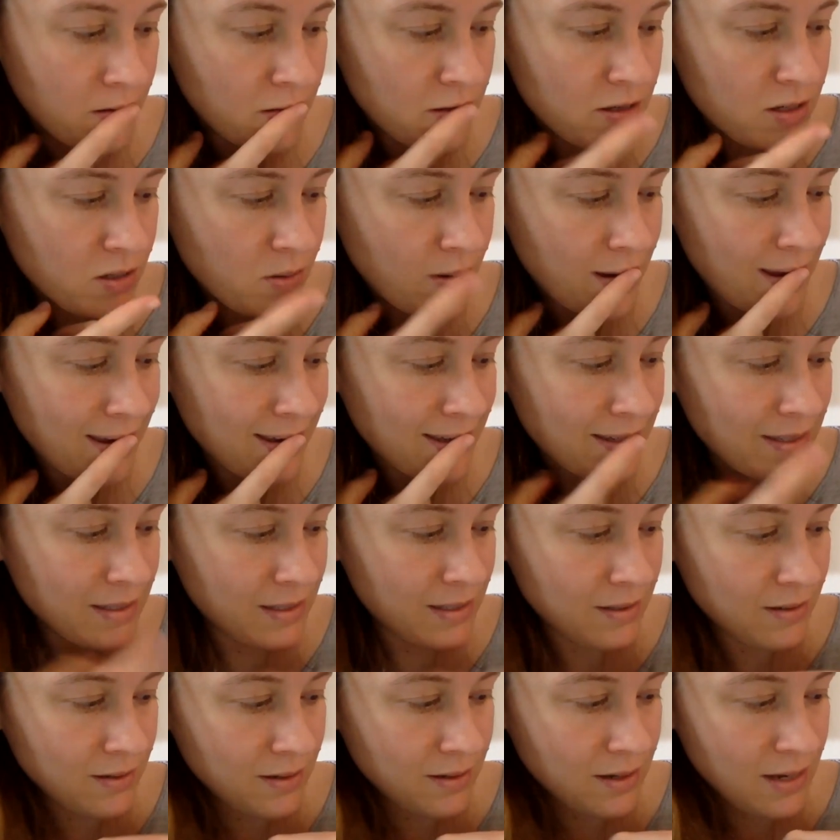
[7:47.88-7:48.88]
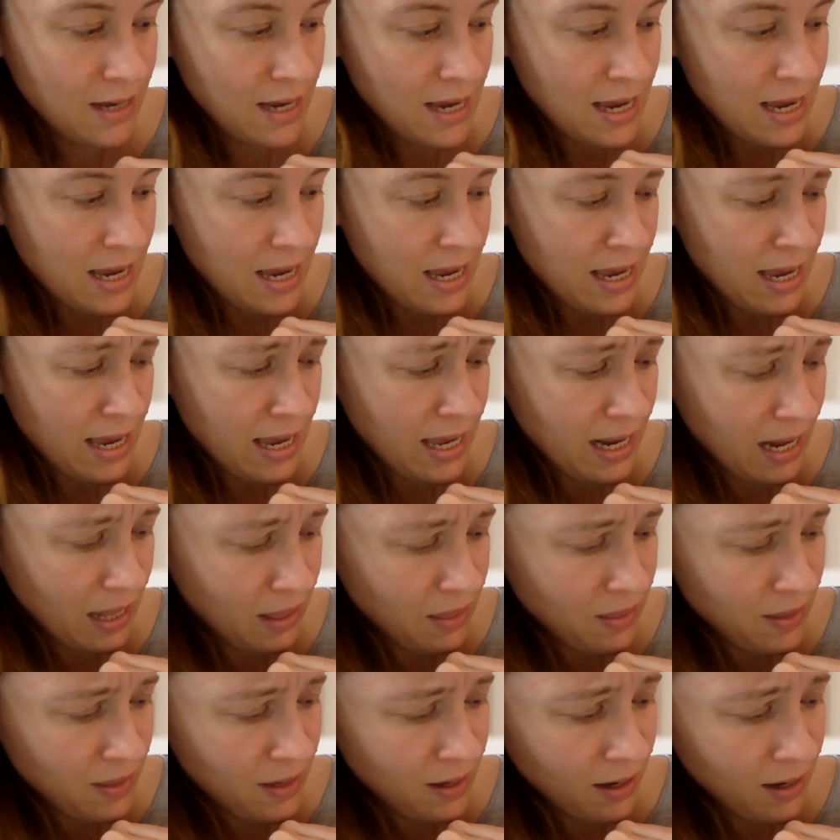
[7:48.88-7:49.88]
twice. And I
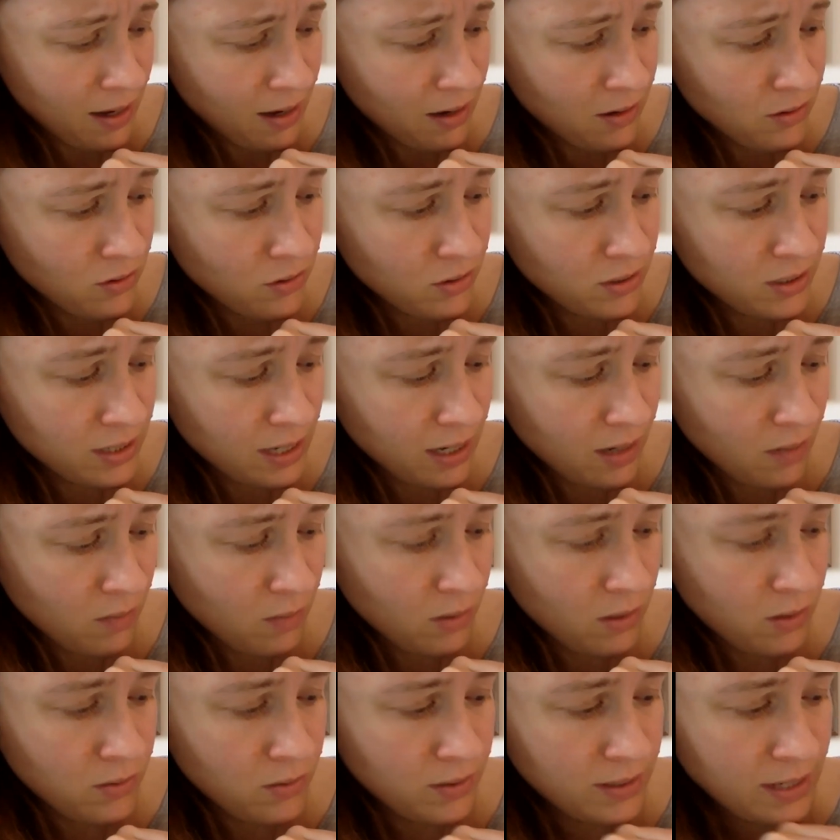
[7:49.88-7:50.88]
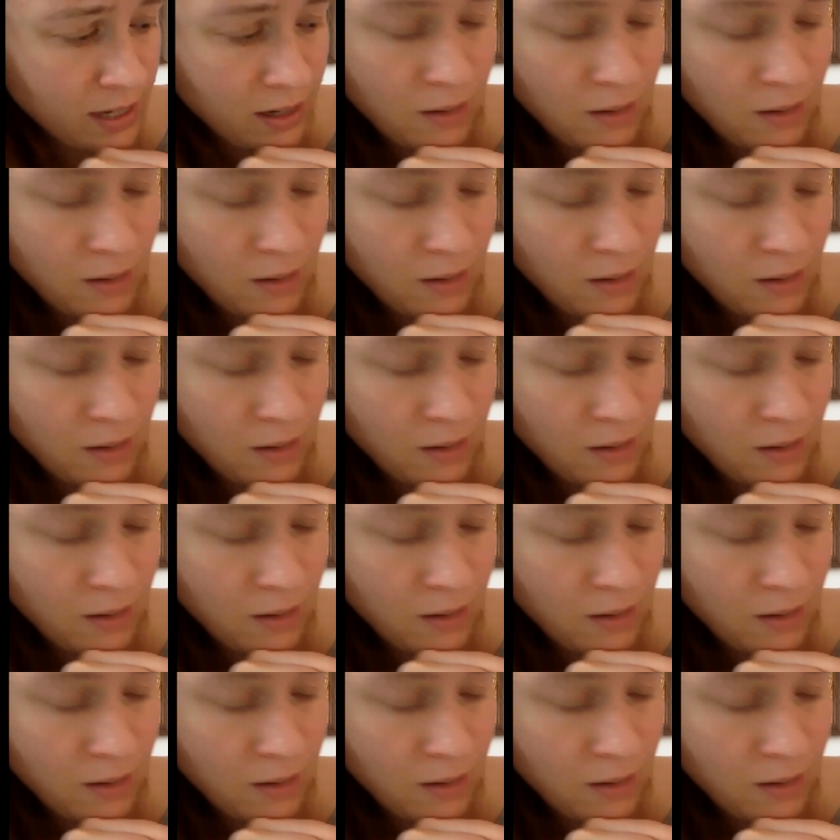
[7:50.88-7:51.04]
think I understand what you said